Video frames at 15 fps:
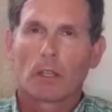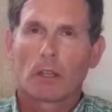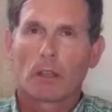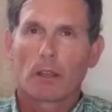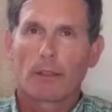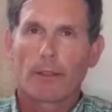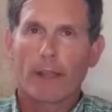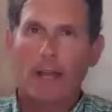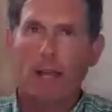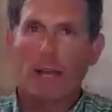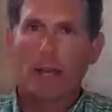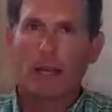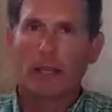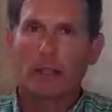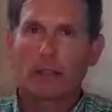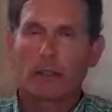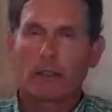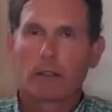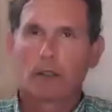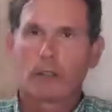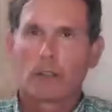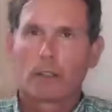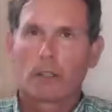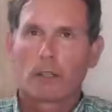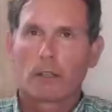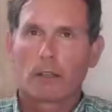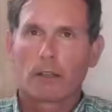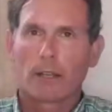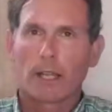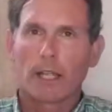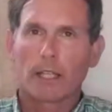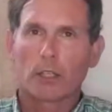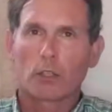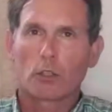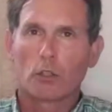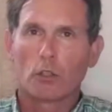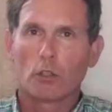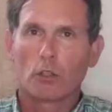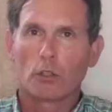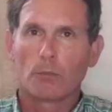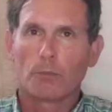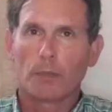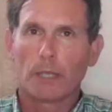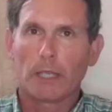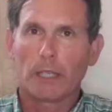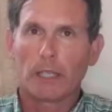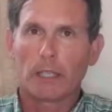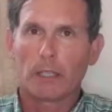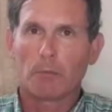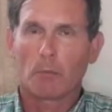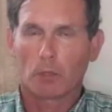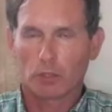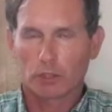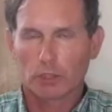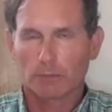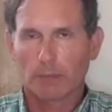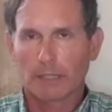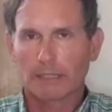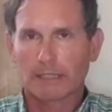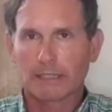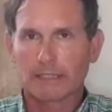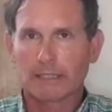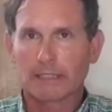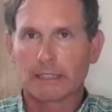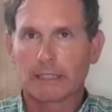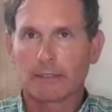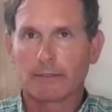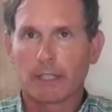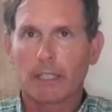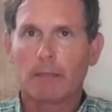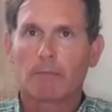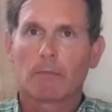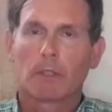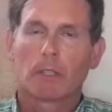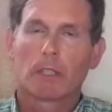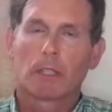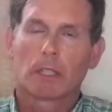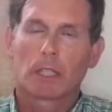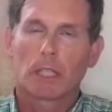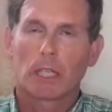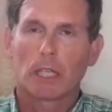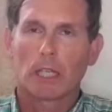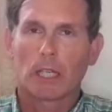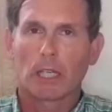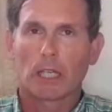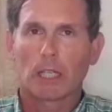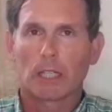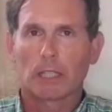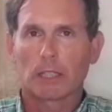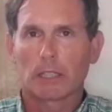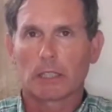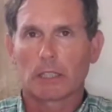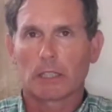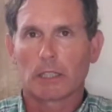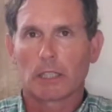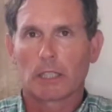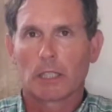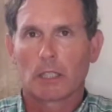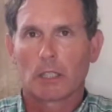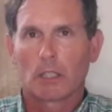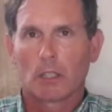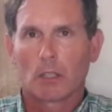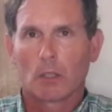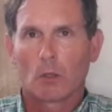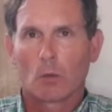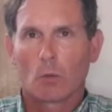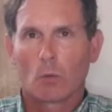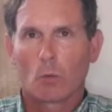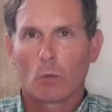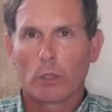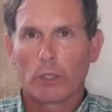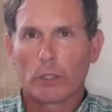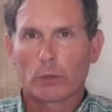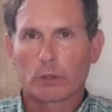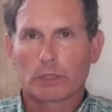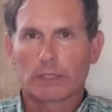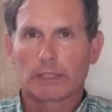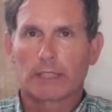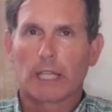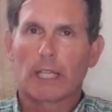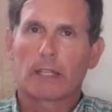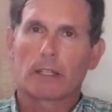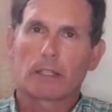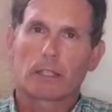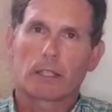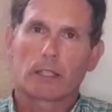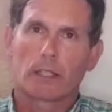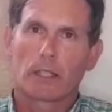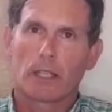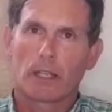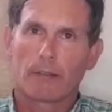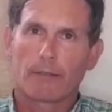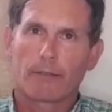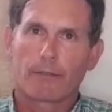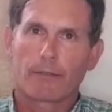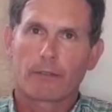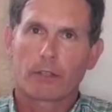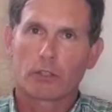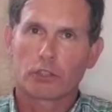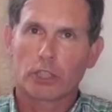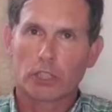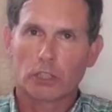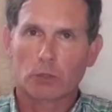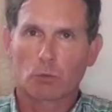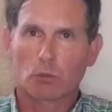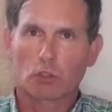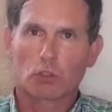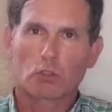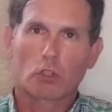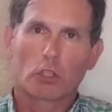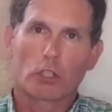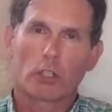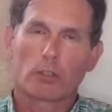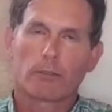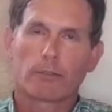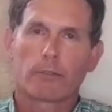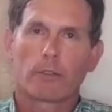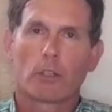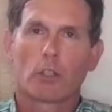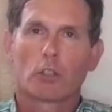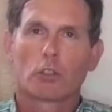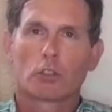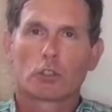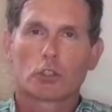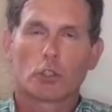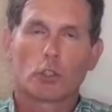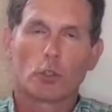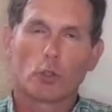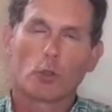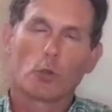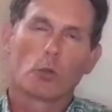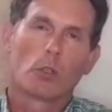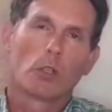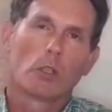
then they could be monitored by CCTV. And we used to say that if the chicks were strong enough to